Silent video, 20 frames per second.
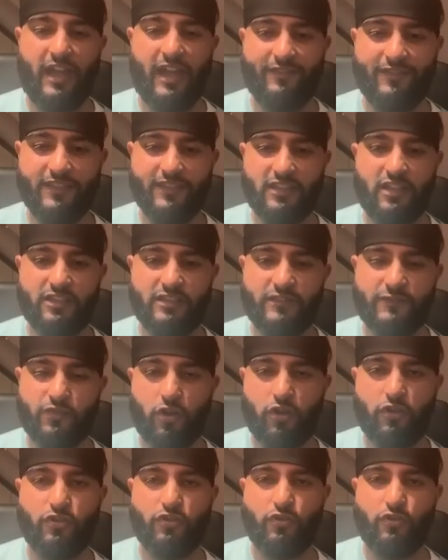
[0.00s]
having the likes of
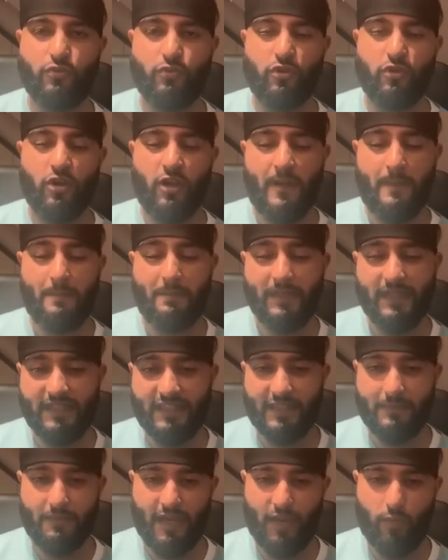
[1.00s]
Doku, who will beat
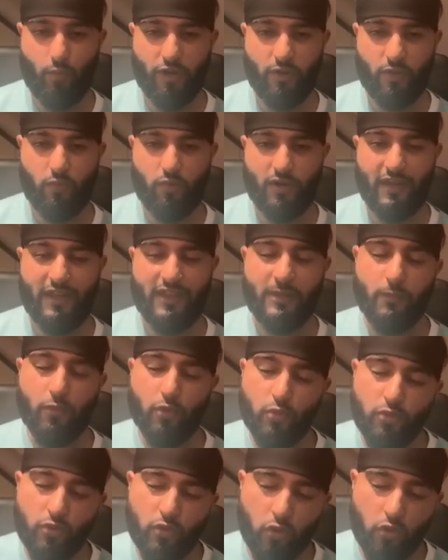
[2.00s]
their man one-on-one, and the ball
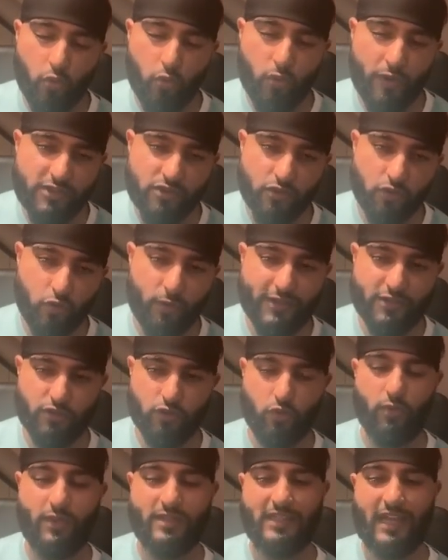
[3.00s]
will always, always,
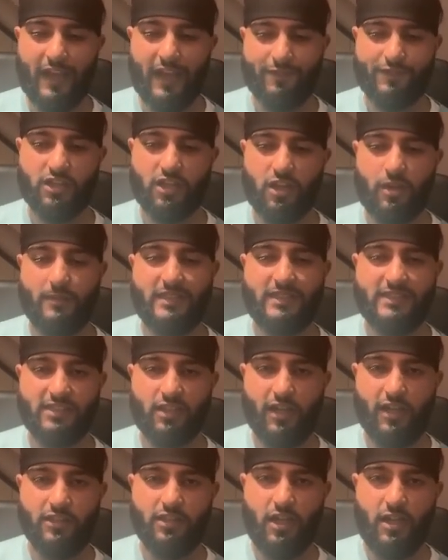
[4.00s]
always have to come
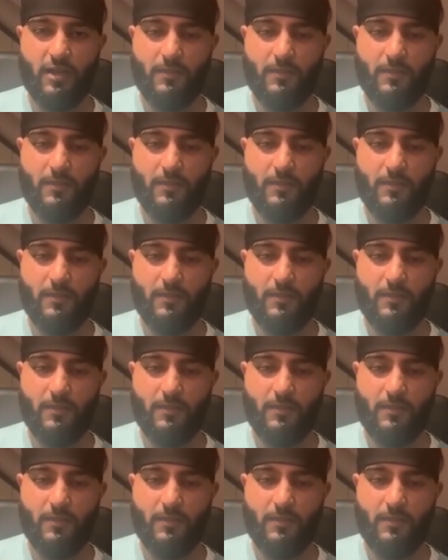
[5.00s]
inside,